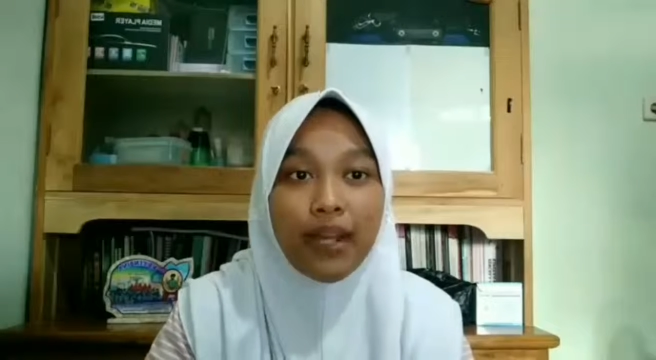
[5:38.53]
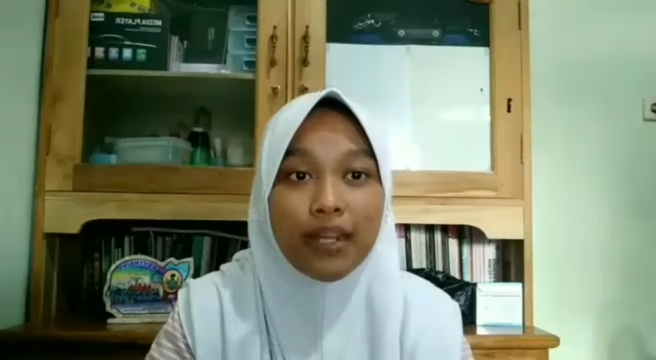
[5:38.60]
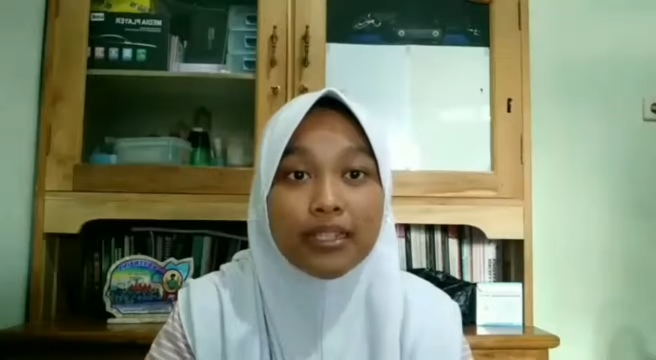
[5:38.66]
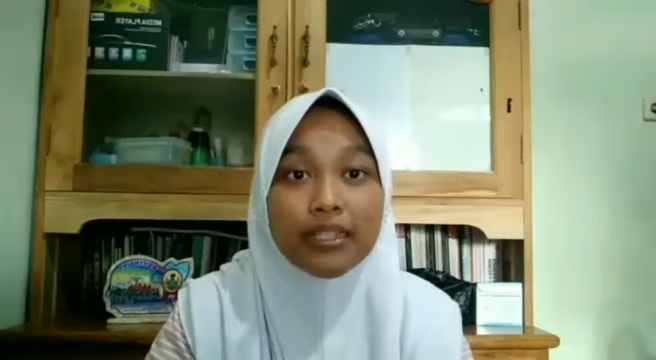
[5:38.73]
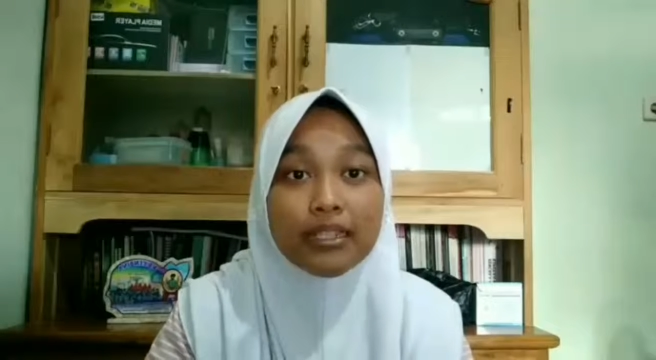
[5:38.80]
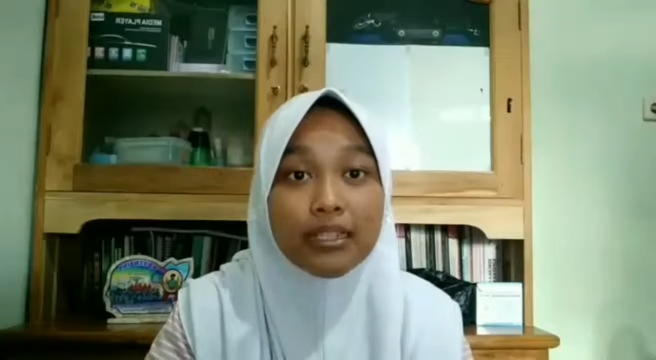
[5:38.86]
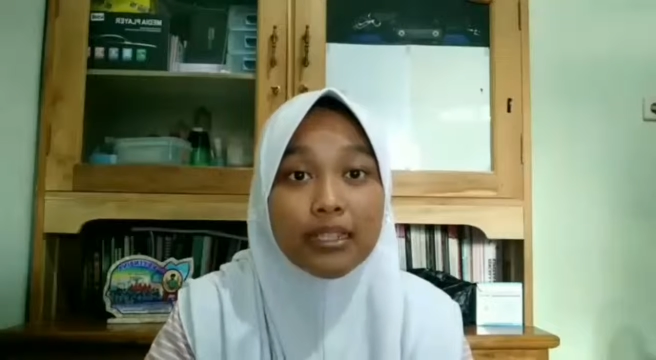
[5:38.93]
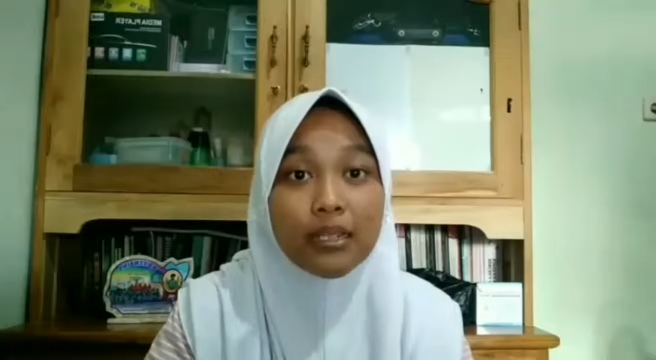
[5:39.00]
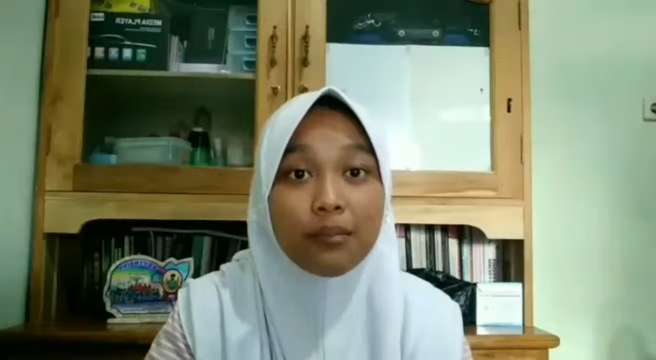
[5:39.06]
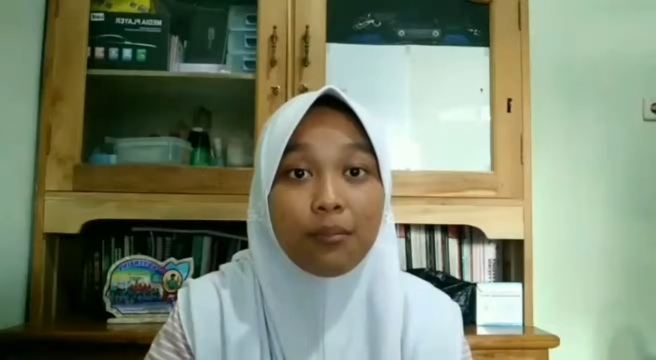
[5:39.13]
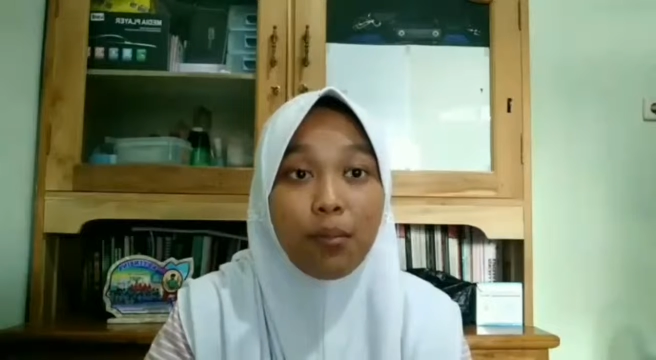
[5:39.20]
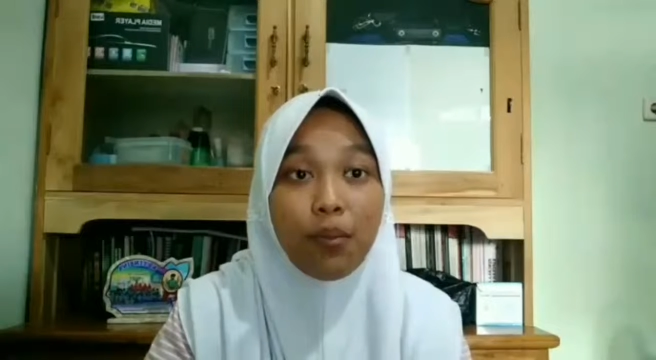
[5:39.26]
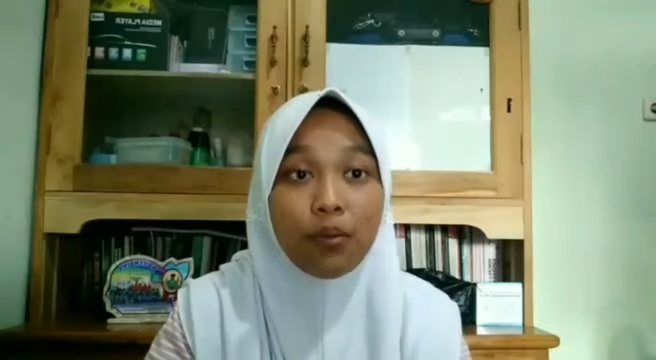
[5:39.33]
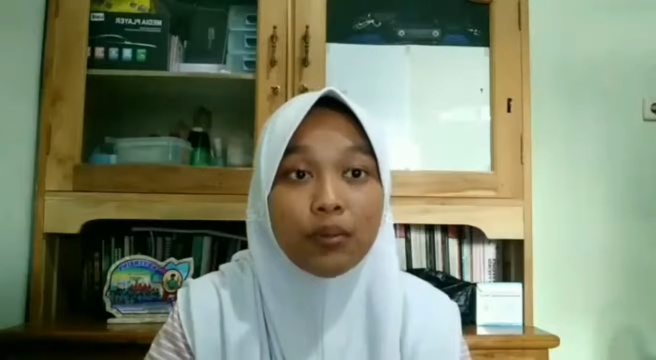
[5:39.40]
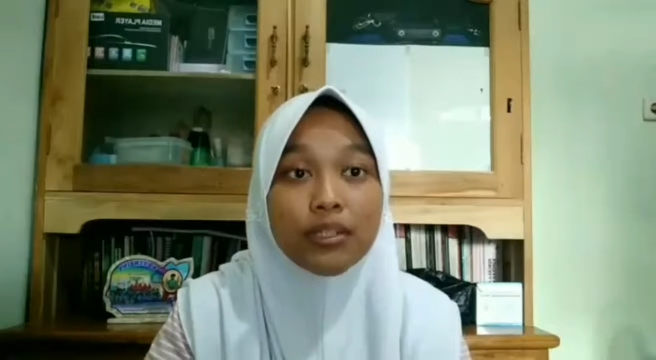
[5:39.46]

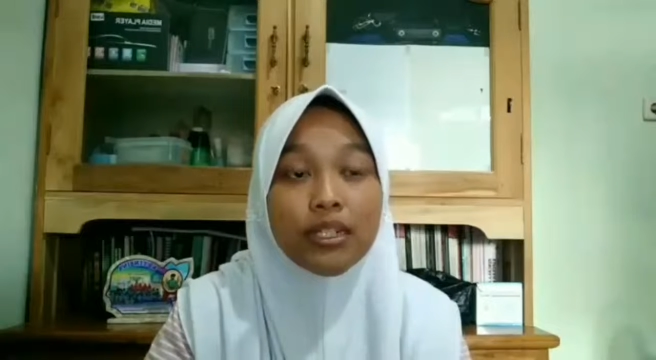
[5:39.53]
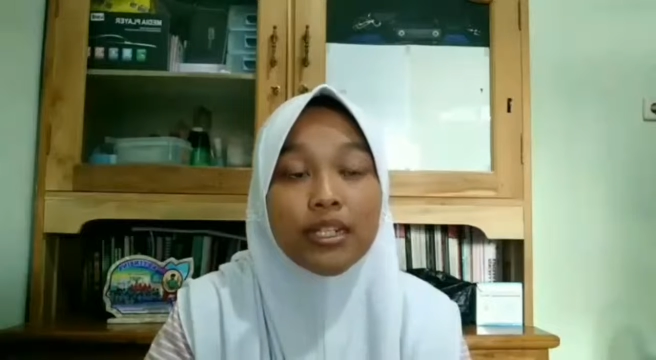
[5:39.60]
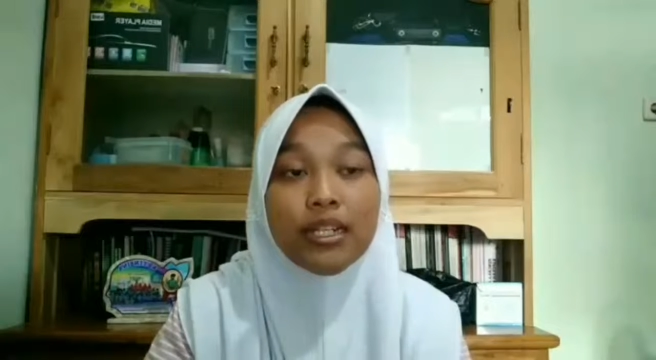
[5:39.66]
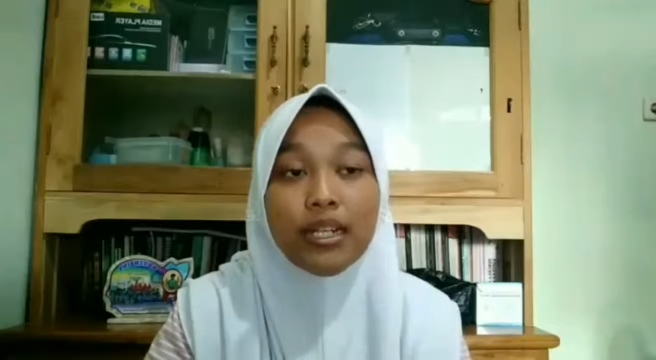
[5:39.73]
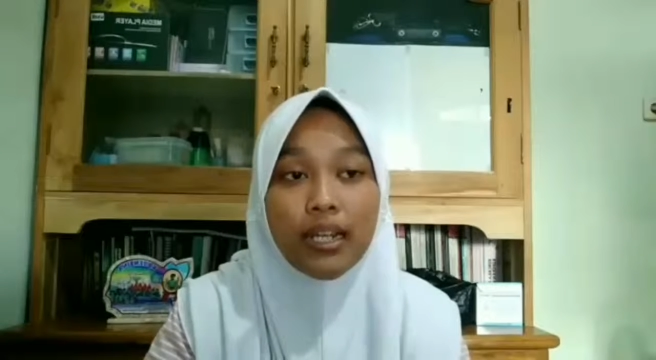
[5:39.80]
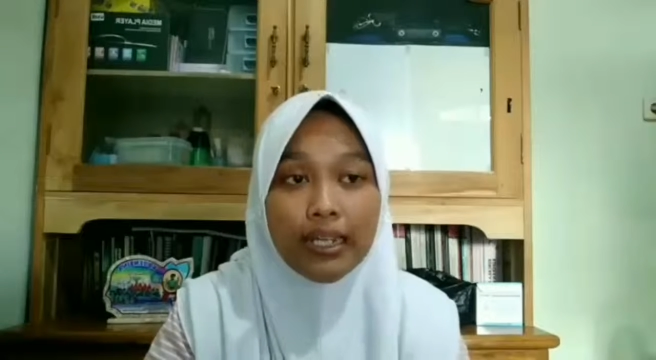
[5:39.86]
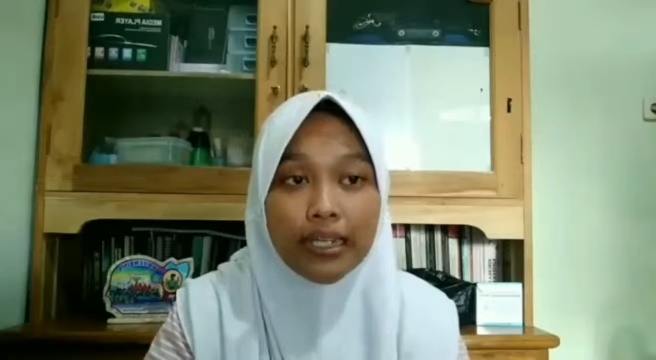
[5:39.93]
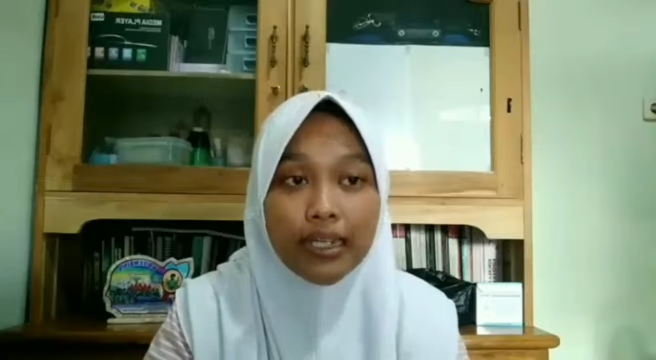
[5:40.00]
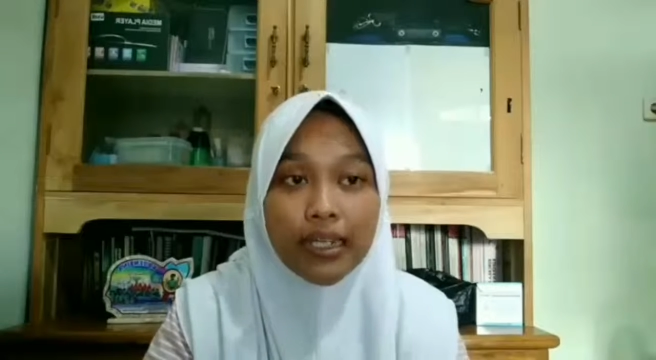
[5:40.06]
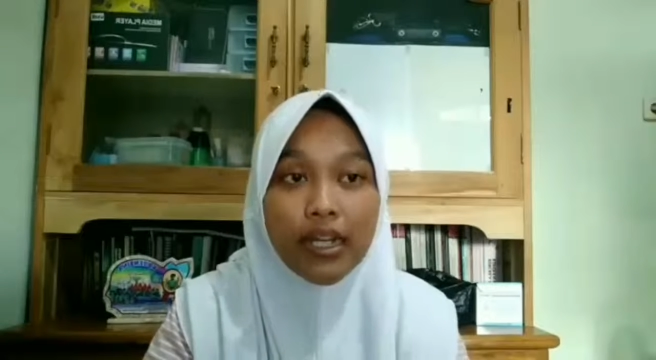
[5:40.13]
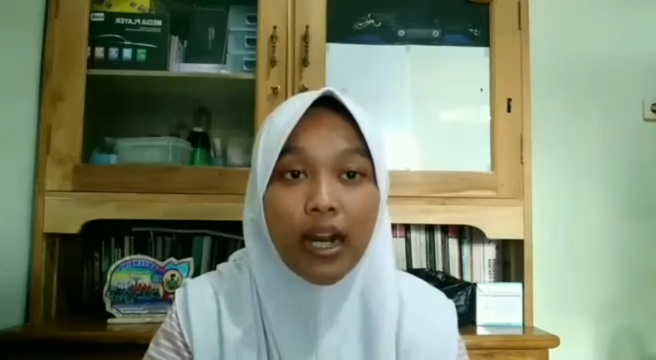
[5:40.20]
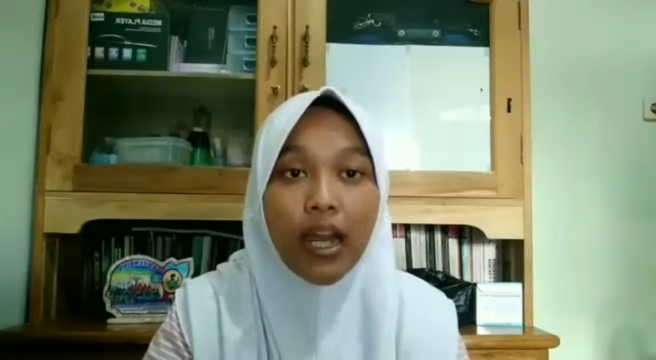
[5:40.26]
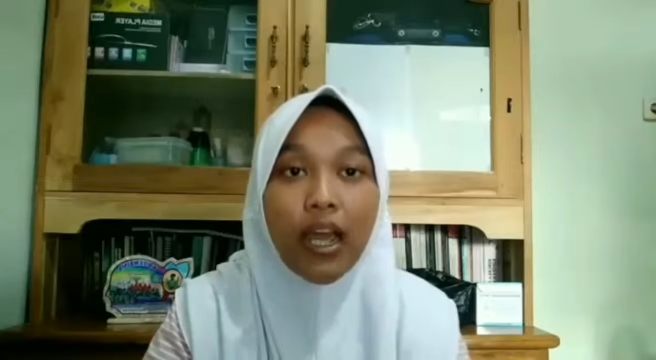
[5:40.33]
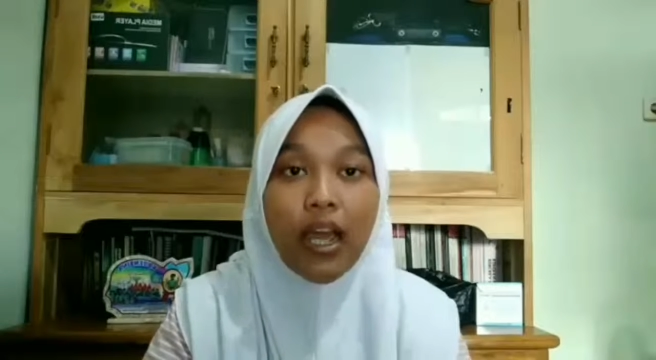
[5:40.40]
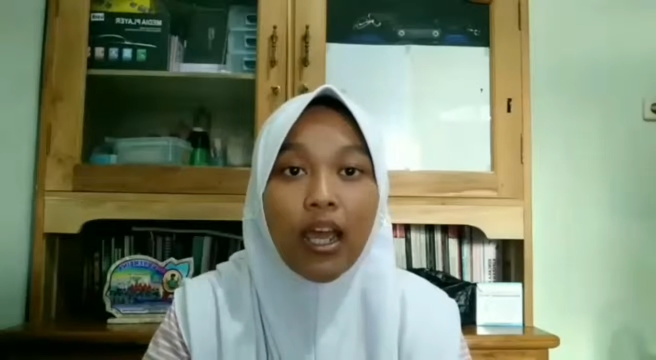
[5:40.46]
planetary boundary
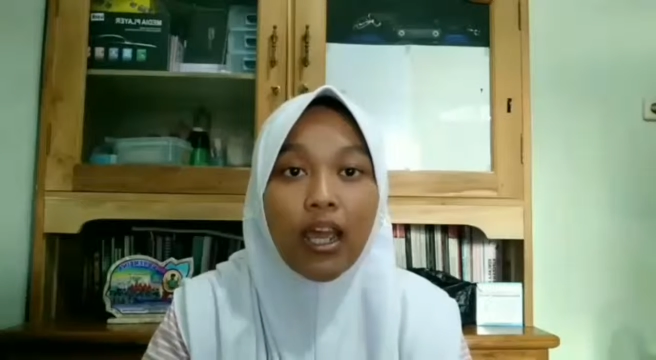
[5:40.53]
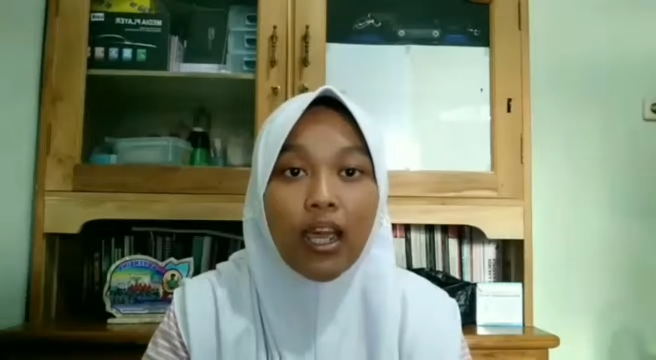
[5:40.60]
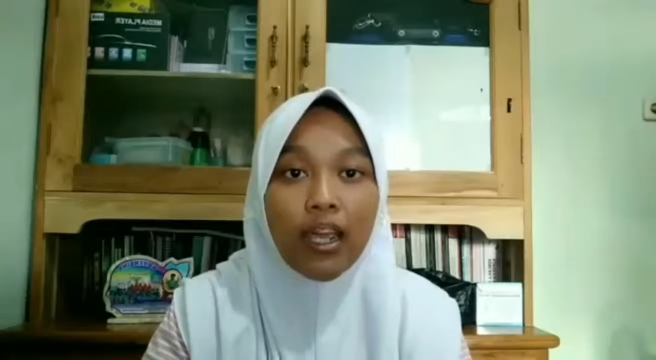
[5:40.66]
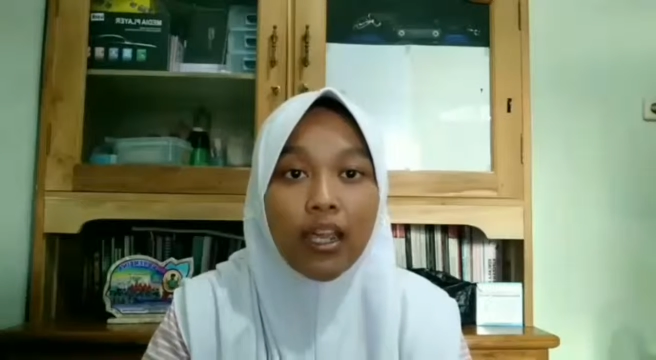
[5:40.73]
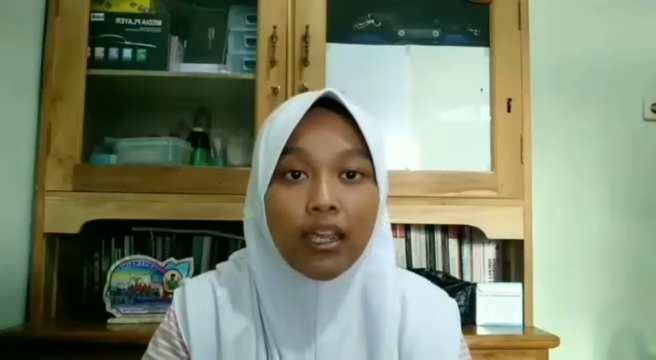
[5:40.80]
layer.